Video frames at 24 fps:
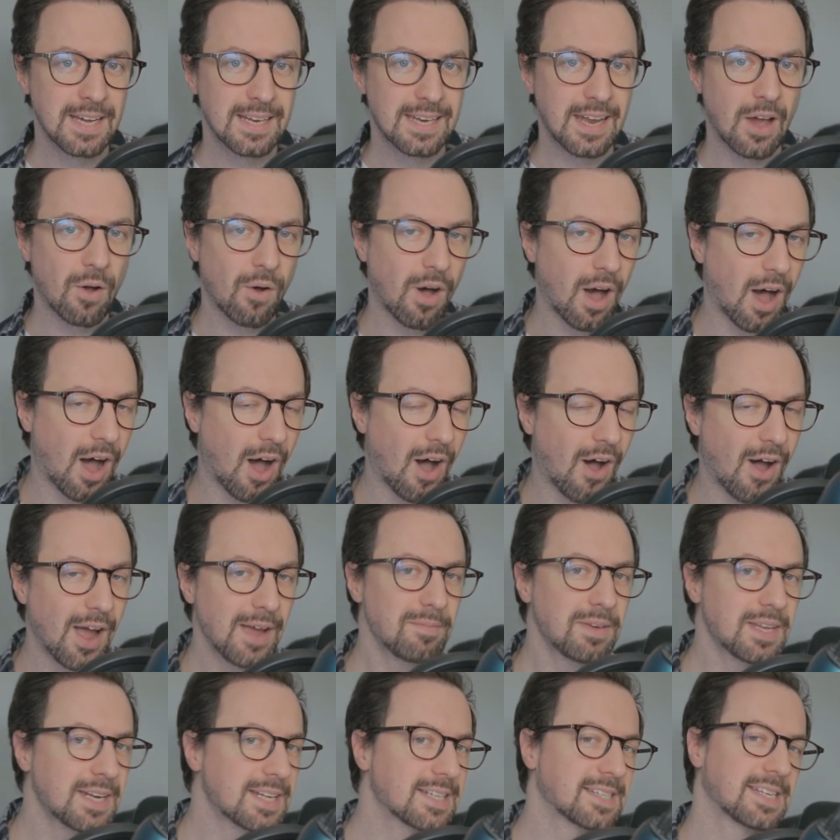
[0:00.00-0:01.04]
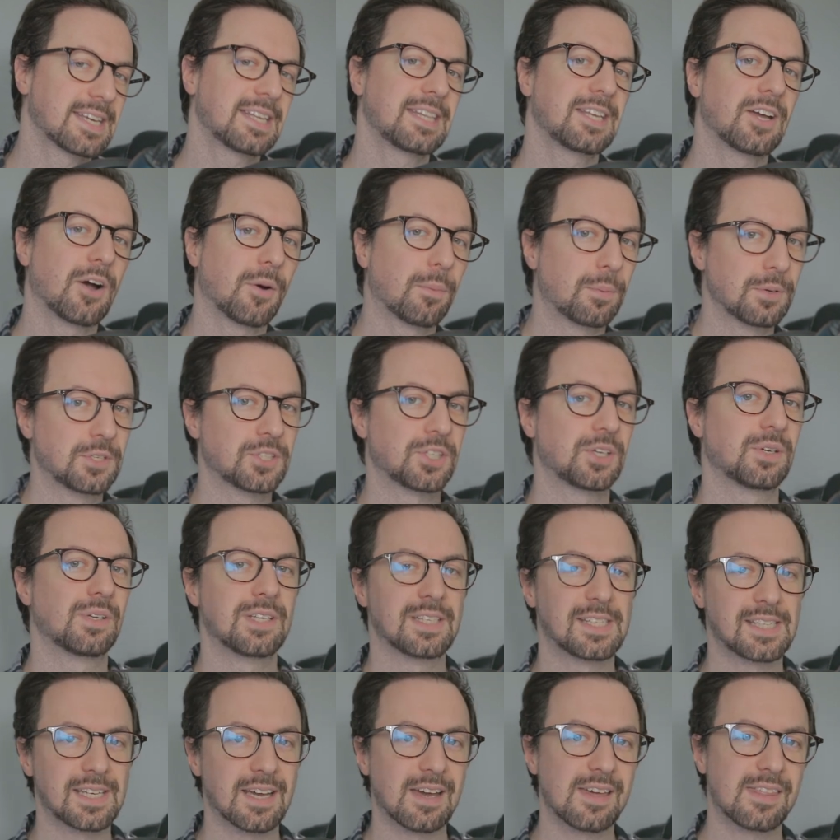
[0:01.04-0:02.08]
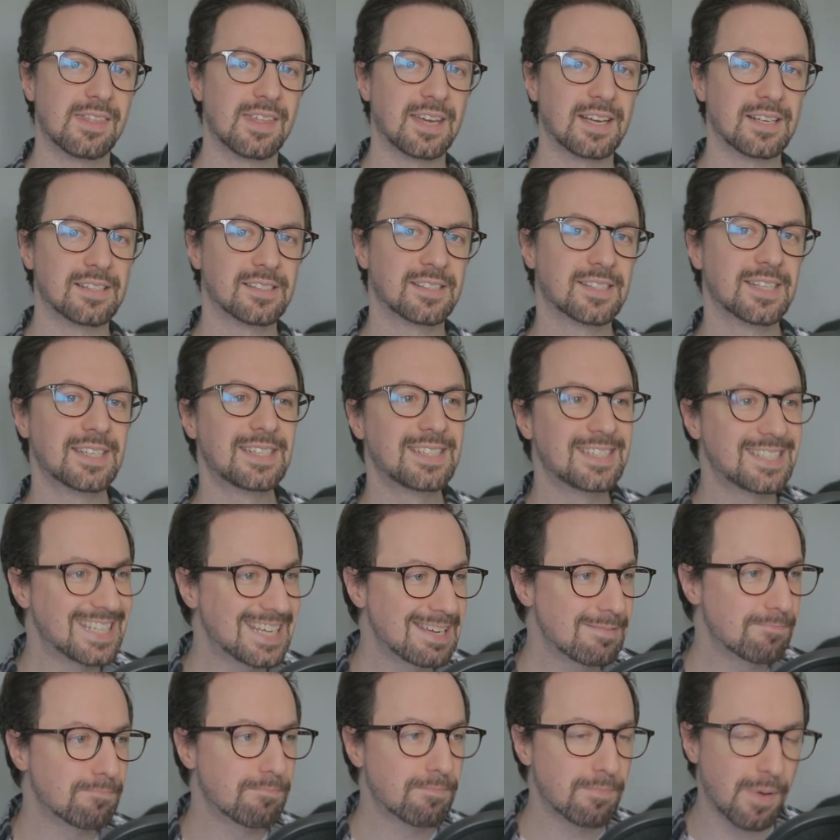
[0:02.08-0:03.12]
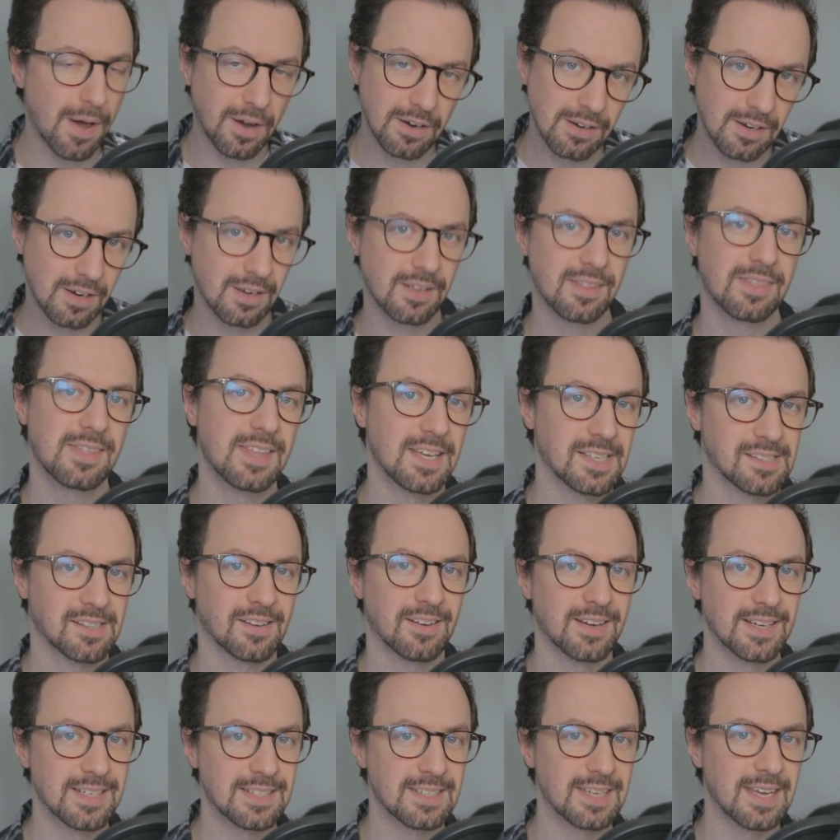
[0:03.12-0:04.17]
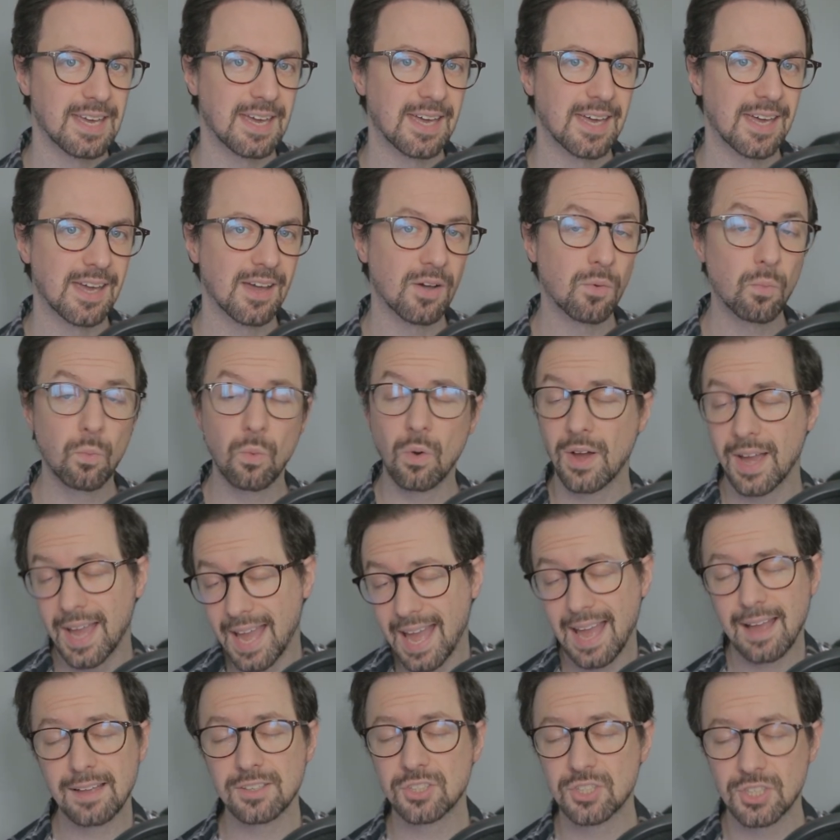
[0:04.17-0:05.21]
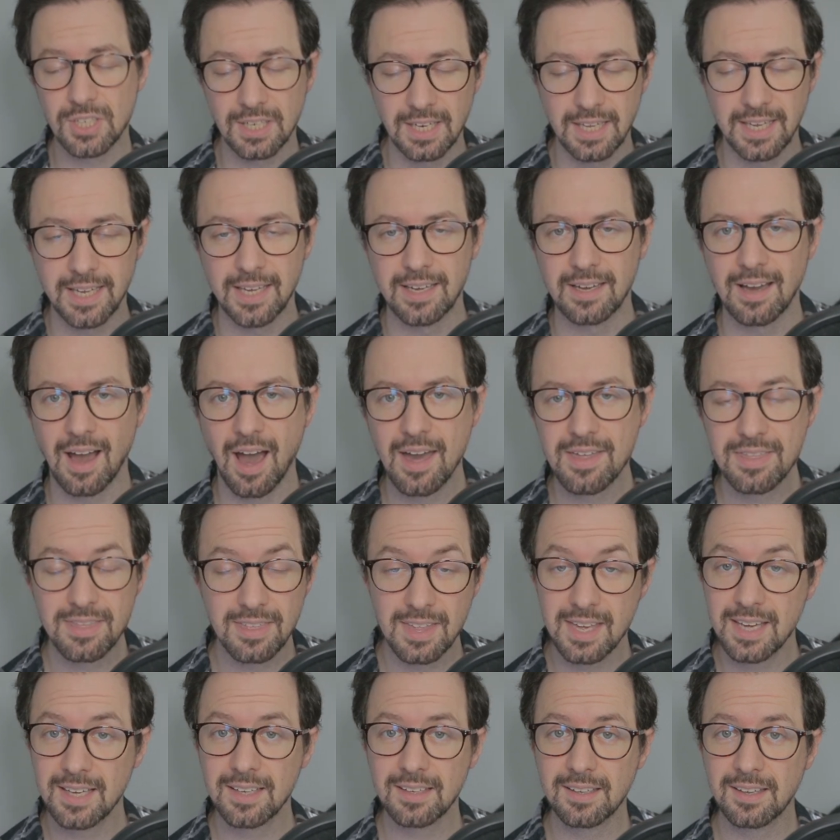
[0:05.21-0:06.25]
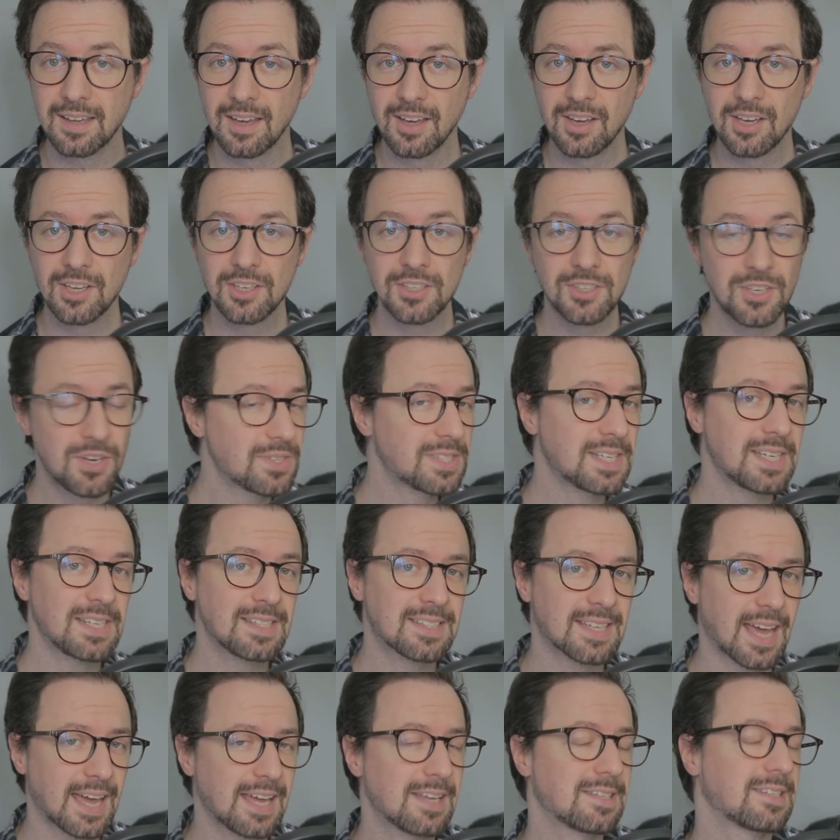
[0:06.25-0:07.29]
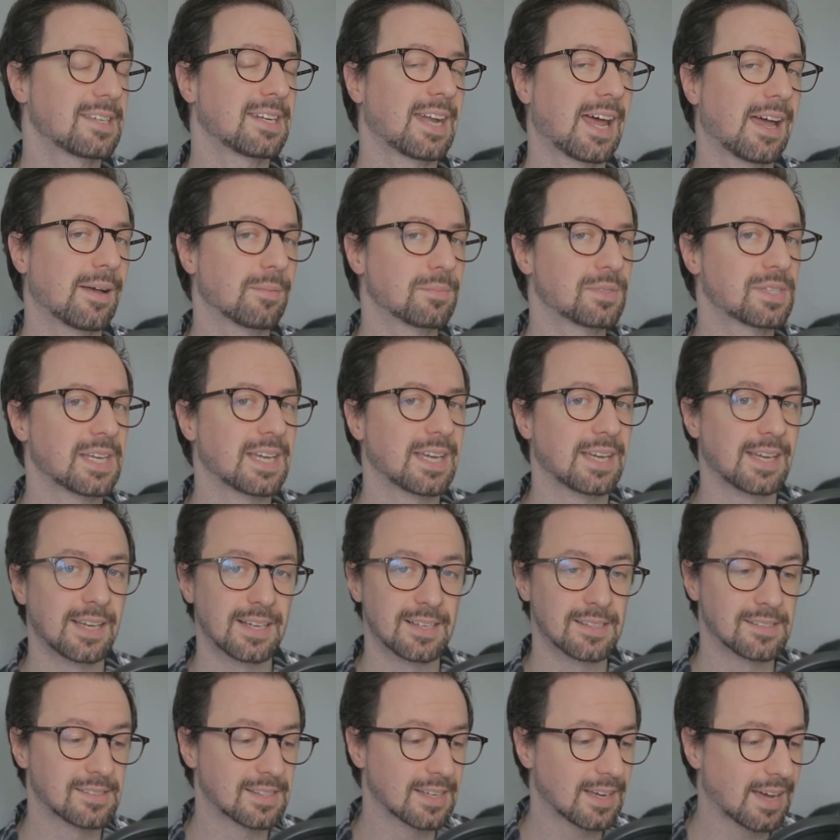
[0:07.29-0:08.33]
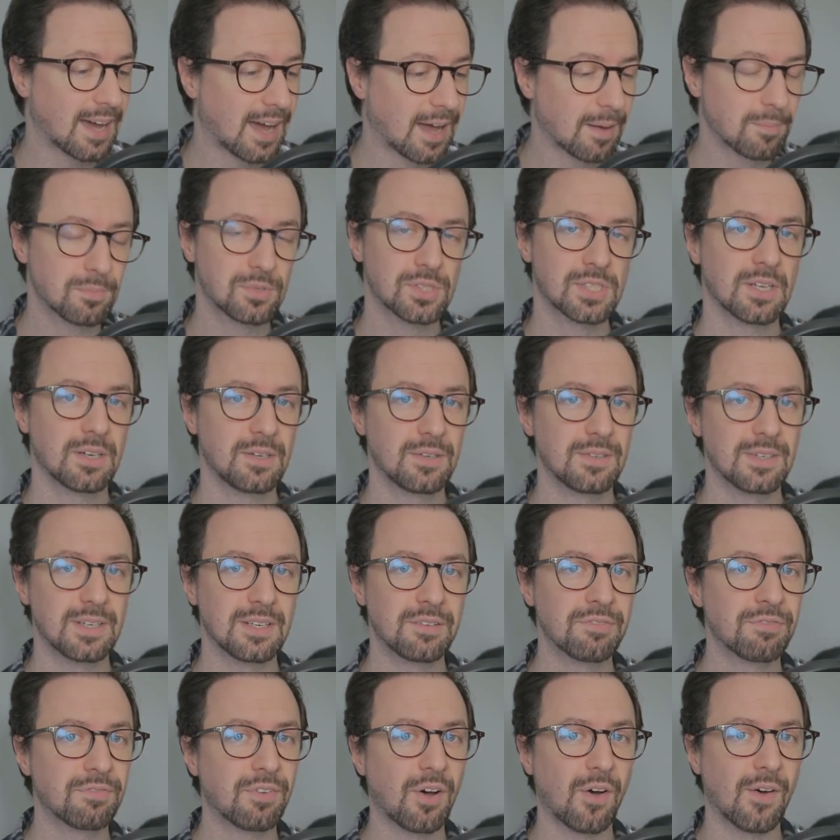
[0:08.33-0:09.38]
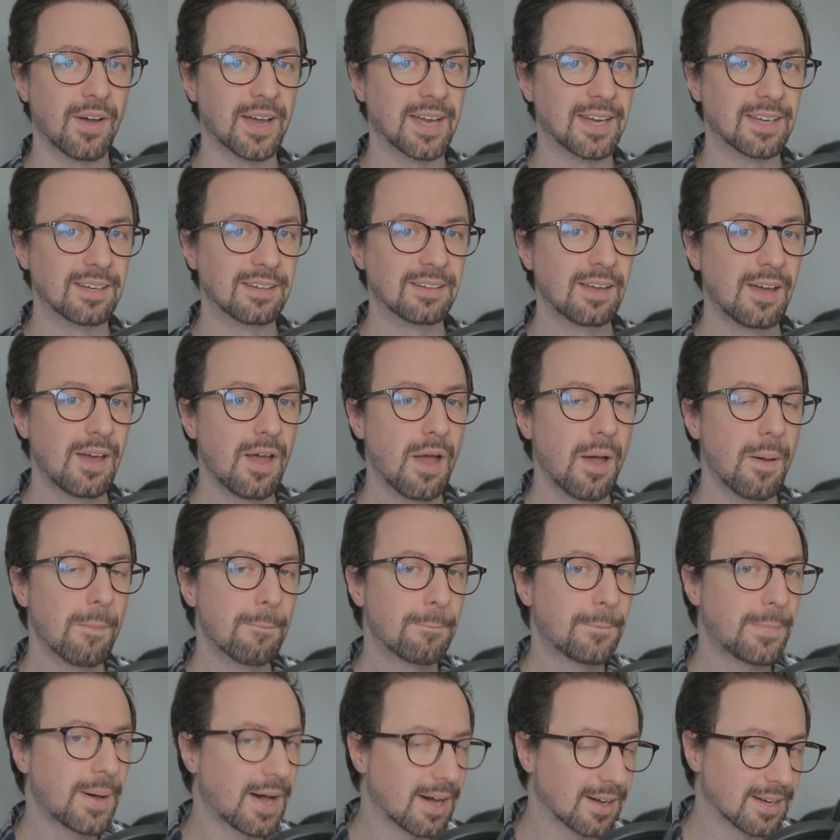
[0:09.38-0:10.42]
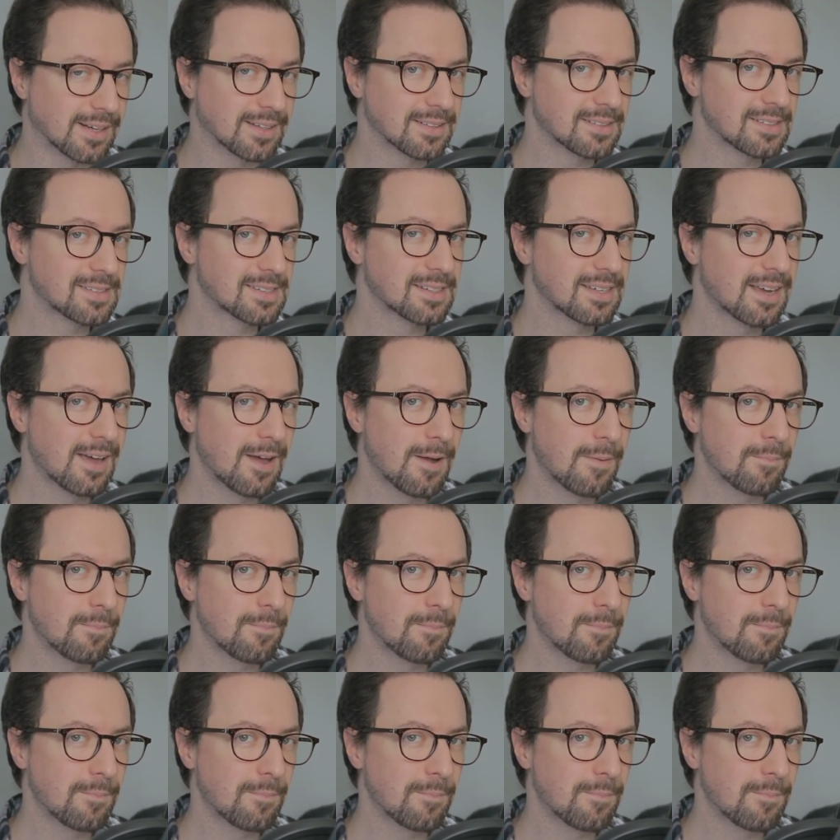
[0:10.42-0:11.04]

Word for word: Now, I'm going to take the opportunity, I think, to debunk this idea and why actually I think using dating apps is absolutely fine, but